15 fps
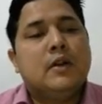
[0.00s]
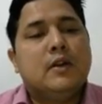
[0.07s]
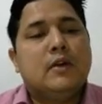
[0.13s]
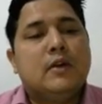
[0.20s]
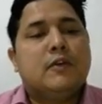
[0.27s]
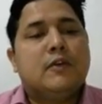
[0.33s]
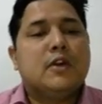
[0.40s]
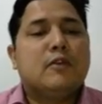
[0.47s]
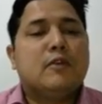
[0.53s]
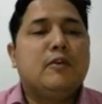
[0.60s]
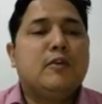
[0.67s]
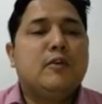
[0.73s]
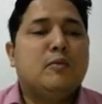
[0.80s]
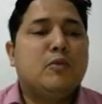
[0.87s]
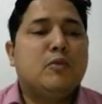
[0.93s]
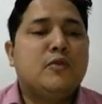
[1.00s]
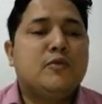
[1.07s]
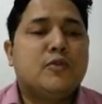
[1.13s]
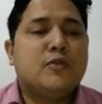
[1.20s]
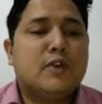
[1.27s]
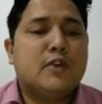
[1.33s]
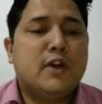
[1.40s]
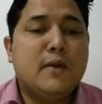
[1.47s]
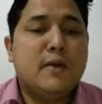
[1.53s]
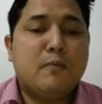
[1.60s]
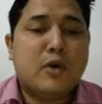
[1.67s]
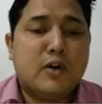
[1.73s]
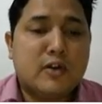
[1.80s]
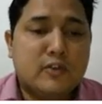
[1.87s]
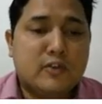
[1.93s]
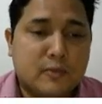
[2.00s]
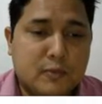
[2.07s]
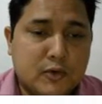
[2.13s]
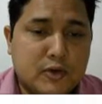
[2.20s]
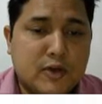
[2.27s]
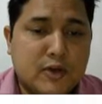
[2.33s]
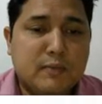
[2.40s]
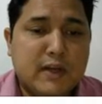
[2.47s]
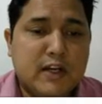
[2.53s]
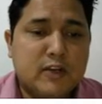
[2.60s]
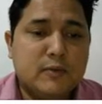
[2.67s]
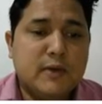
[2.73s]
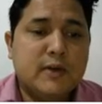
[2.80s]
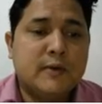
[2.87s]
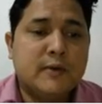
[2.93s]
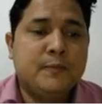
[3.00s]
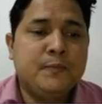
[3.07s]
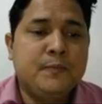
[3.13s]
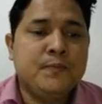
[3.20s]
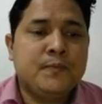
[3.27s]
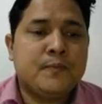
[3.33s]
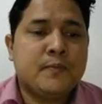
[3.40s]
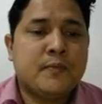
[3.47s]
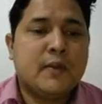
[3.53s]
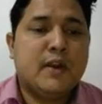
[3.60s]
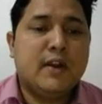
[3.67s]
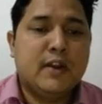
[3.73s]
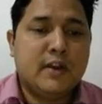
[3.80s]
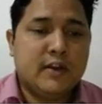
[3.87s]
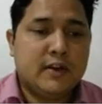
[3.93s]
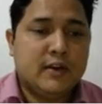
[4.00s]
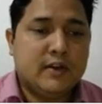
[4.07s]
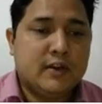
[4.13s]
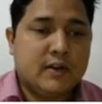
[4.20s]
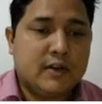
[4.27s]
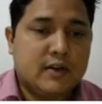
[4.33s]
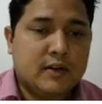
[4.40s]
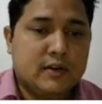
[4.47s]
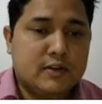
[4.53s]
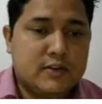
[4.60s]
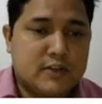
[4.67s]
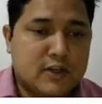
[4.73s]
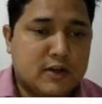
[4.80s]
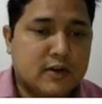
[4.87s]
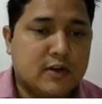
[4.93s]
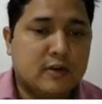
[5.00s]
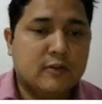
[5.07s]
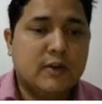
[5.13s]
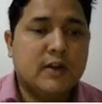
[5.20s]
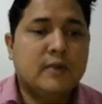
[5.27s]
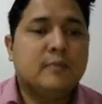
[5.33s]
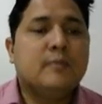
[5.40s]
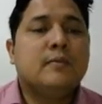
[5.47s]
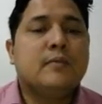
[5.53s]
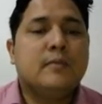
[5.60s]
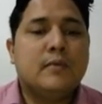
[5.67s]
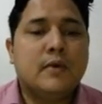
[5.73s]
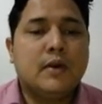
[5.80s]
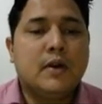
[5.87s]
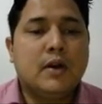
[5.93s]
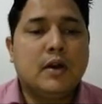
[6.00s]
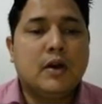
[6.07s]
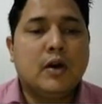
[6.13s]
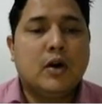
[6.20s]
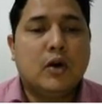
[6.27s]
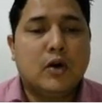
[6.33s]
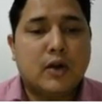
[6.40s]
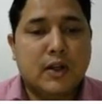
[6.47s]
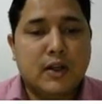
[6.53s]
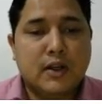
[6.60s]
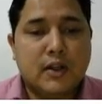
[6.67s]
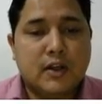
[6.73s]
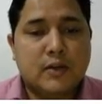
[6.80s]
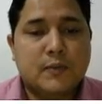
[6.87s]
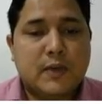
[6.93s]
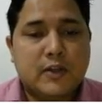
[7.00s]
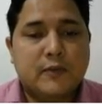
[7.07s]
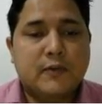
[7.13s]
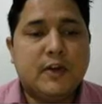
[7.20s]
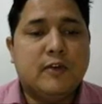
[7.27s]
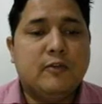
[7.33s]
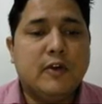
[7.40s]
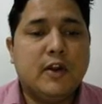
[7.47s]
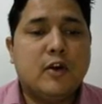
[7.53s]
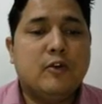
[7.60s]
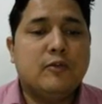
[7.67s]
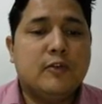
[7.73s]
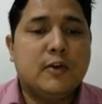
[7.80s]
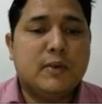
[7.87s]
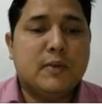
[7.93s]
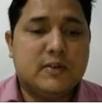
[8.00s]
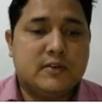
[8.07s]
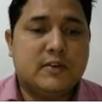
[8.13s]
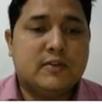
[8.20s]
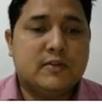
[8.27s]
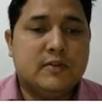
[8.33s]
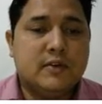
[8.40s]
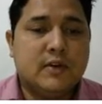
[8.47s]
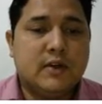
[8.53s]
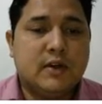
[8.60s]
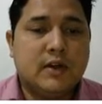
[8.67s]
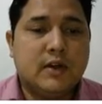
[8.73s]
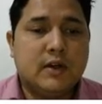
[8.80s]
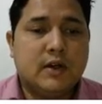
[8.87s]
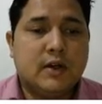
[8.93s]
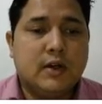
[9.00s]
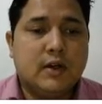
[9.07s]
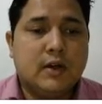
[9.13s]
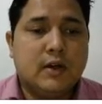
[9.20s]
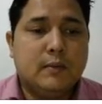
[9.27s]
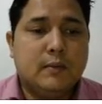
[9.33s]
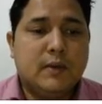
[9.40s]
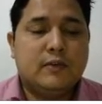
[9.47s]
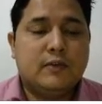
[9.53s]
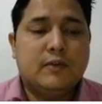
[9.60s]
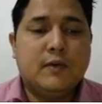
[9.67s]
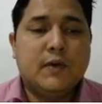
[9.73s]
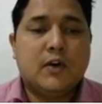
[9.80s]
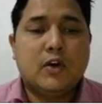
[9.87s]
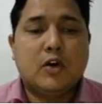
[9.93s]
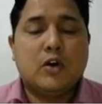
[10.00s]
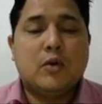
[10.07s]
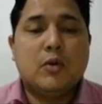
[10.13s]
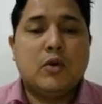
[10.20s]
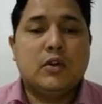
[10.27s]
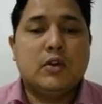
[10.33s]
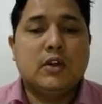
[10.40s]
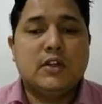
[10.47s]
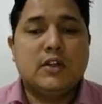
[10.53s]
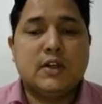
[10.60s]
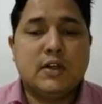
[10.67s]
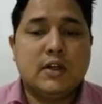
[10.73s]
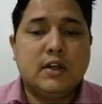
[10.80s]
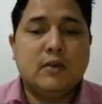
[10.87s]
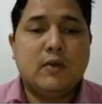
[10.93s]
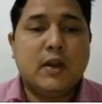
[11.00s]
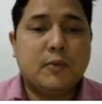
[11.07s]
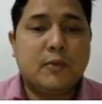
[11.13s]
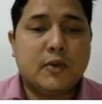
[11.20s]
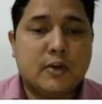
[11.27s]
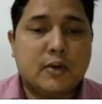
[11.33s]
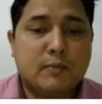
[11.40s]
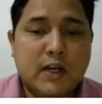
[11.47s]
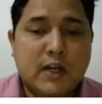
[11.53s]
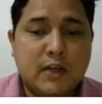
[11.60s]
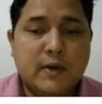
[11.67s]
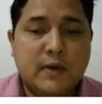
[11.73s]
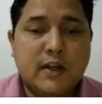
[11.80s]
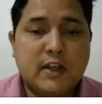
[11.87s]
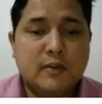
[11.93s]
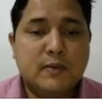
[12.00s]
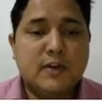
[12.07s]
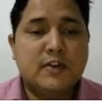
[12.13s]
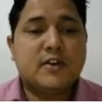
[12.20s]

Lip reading: Then further we will move to the importance of project management in a general way or in a specific way of the business. Means we will talk about the generally why project management has been